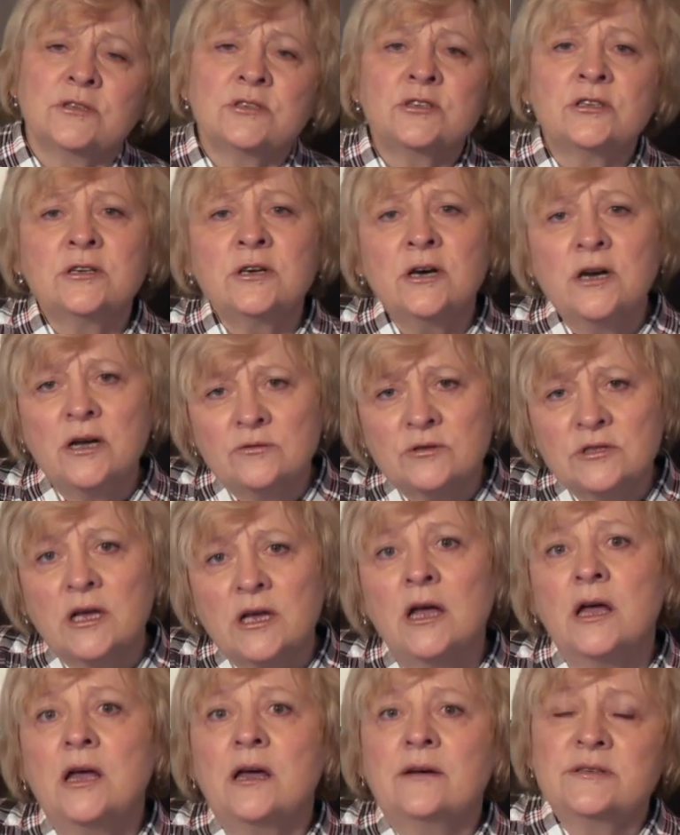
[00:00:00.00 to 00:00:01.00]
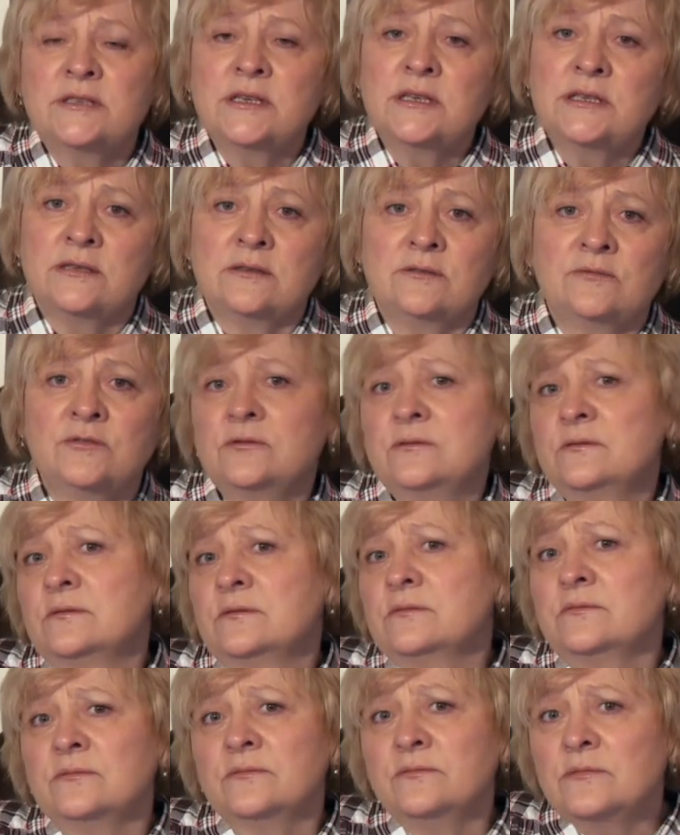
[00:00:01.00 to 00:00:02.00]
A man sleeps, hypnotizer
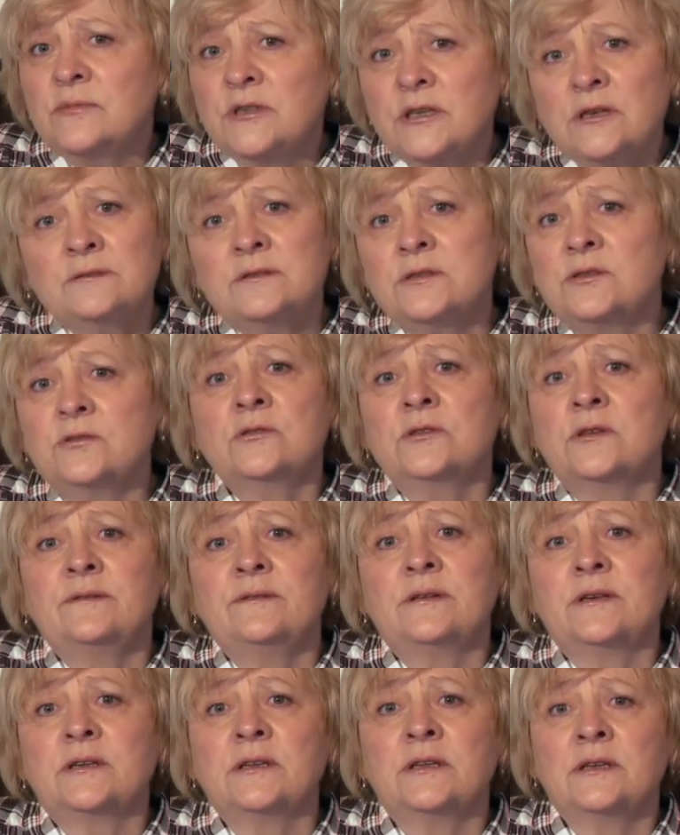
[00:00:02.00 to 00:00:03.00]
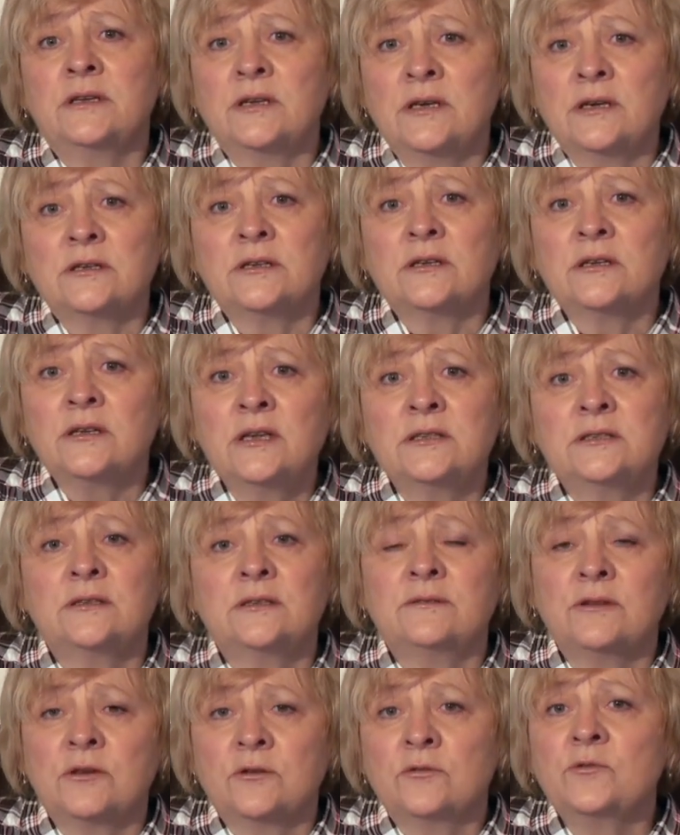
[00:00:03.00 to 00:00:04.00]
enters into him. So
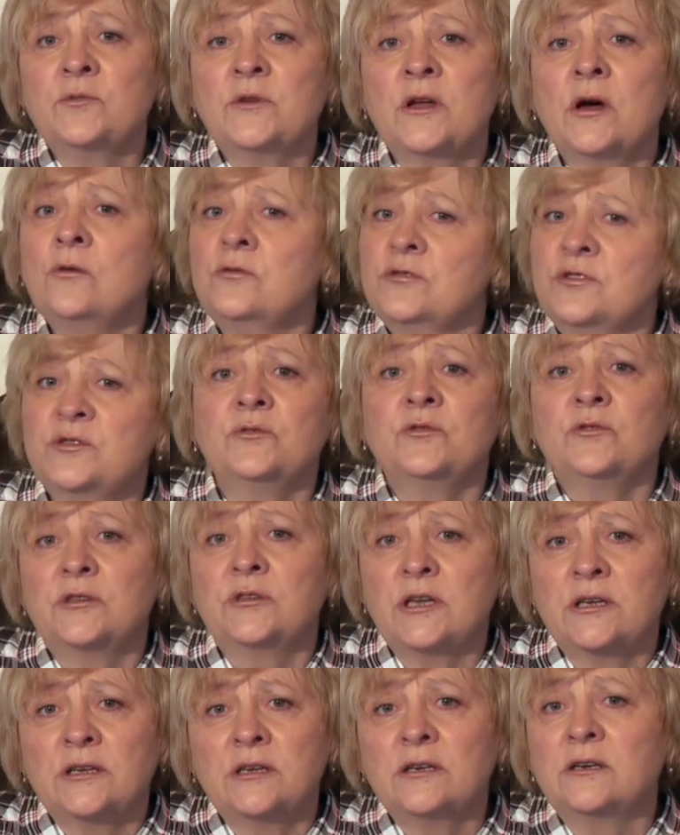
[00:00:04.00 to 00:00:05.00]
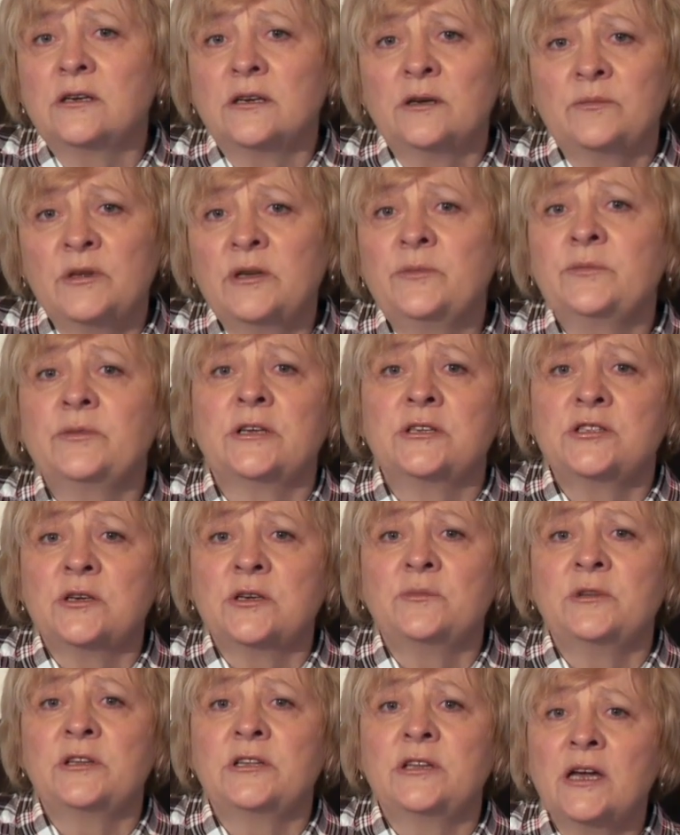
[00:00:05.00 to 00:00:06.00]
think about your dreams however you want.
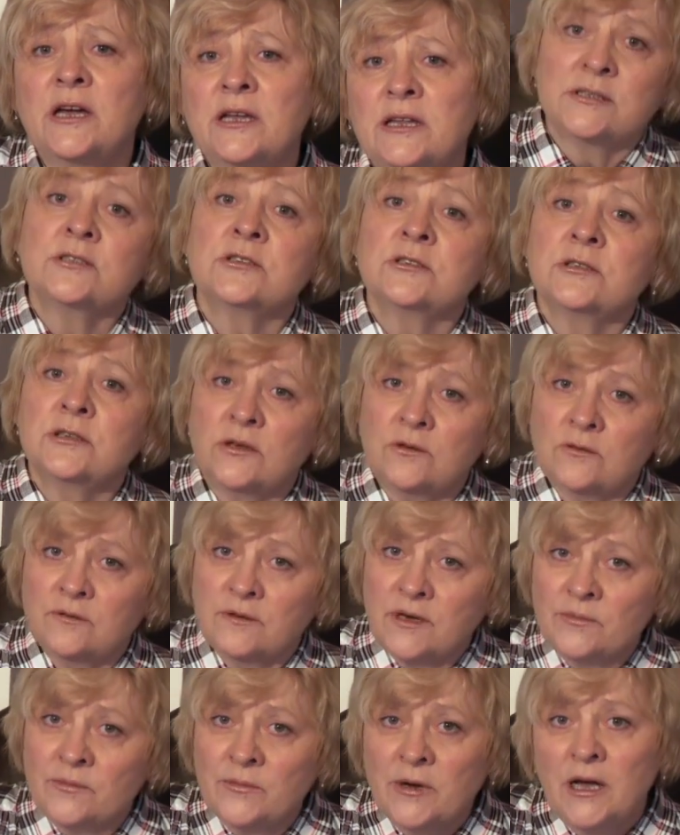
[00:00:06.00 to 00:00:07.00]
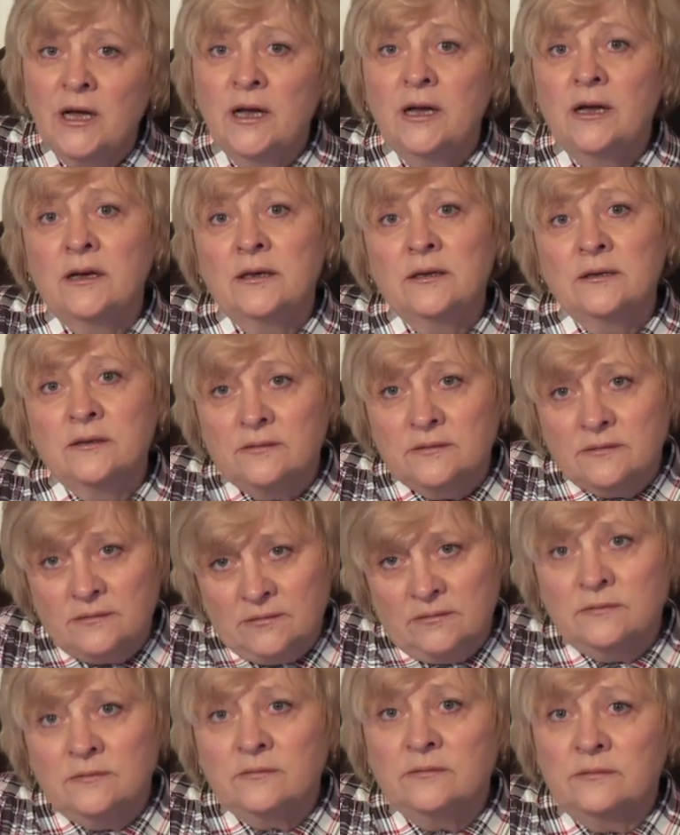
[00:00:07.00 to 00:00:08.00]
What is the next date
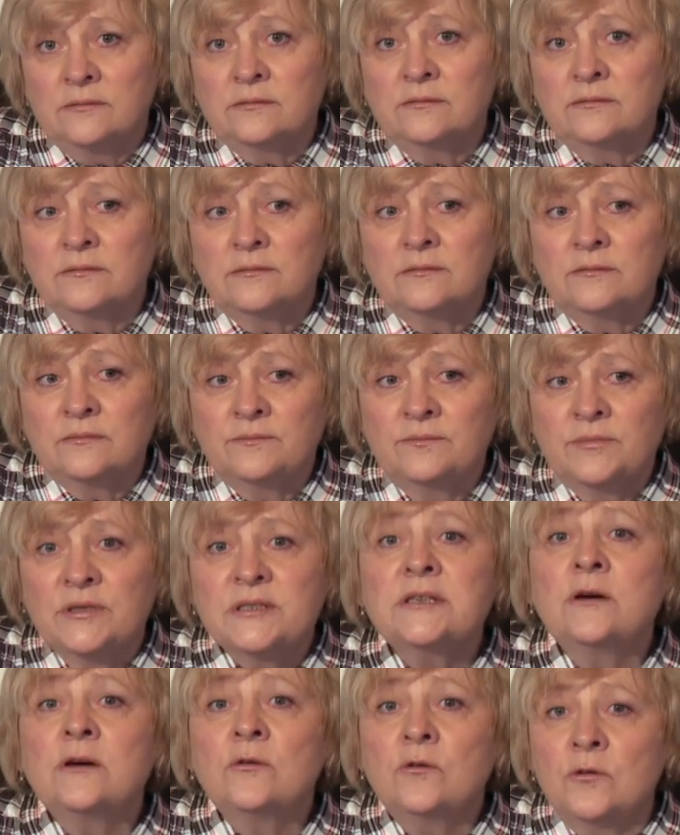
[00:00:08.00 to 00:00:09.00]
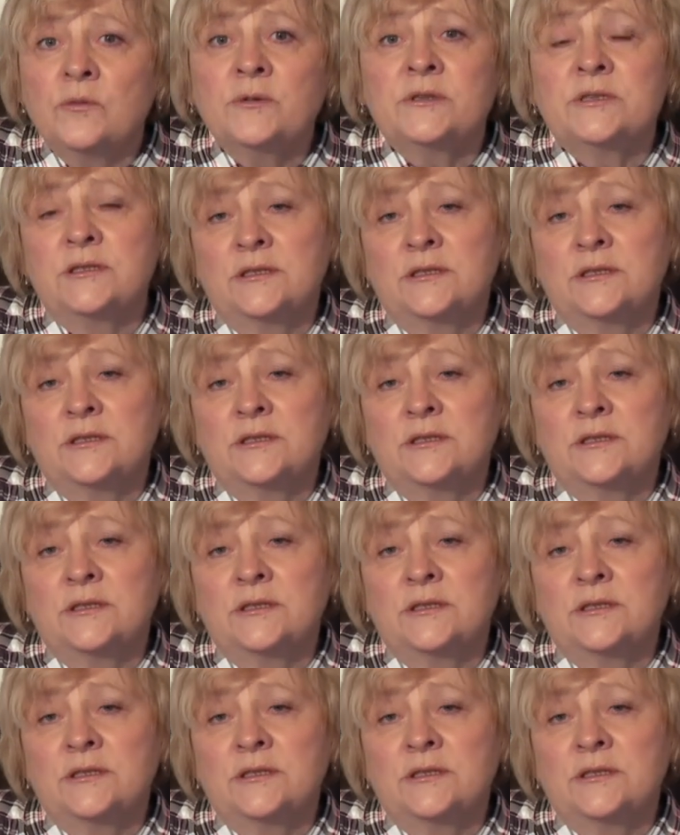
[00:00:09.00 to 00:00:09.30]
for the end of the world?